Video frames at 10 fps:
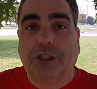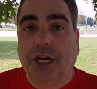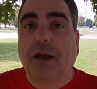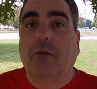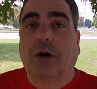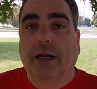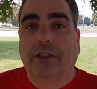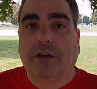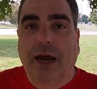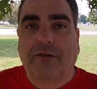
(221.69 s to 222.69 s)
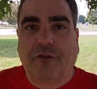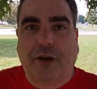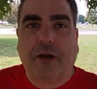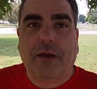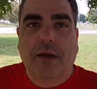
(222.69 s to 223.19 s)
GMRS
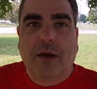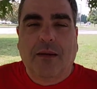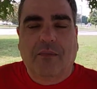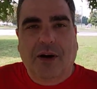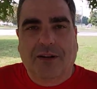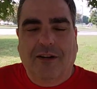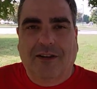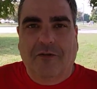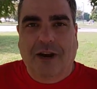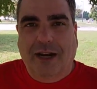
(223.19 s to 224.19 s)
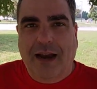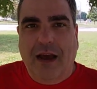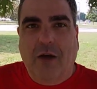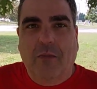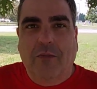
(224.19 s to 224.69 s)
traffic, but nothing right
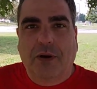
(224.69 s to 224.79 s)
now.